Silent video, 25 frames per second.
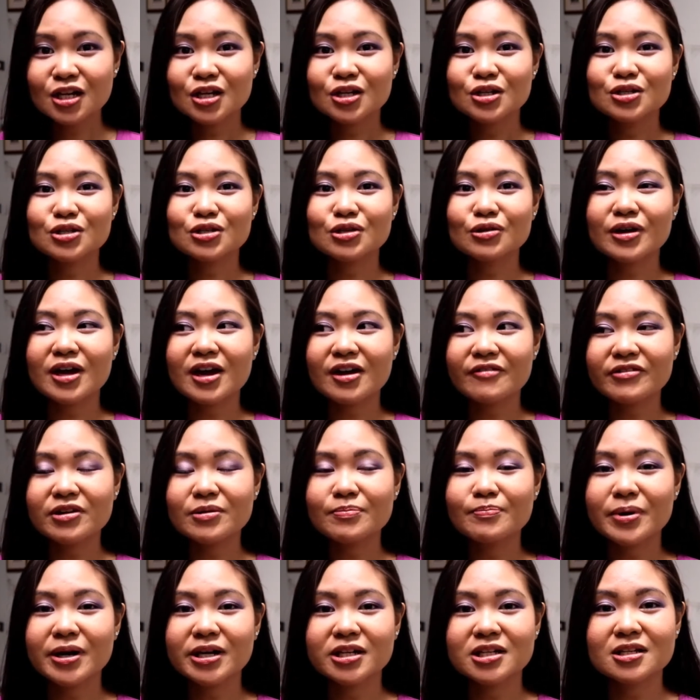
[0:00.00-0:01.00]
So
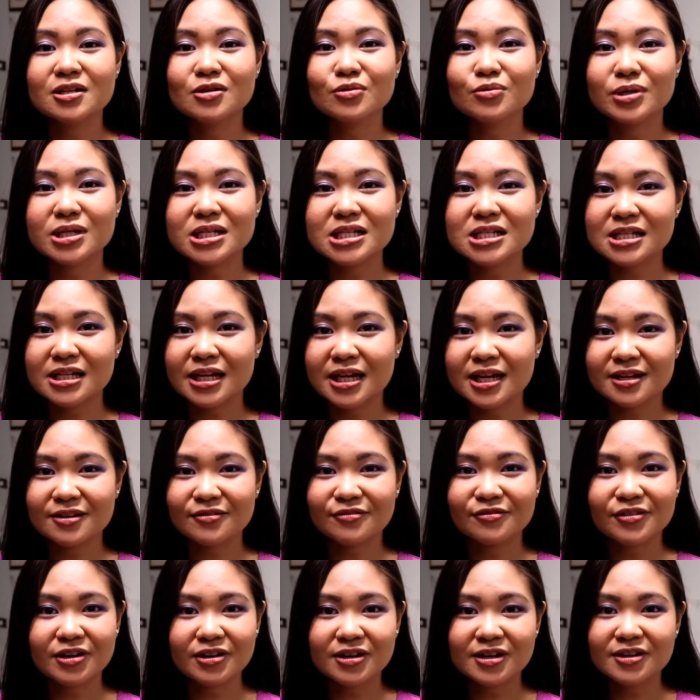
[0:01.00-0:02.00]
everybody was like
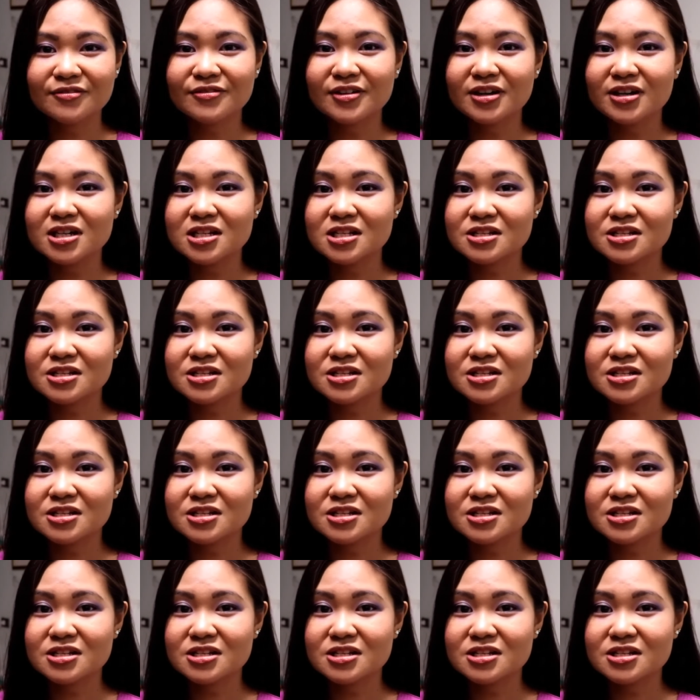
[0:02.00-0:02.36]
very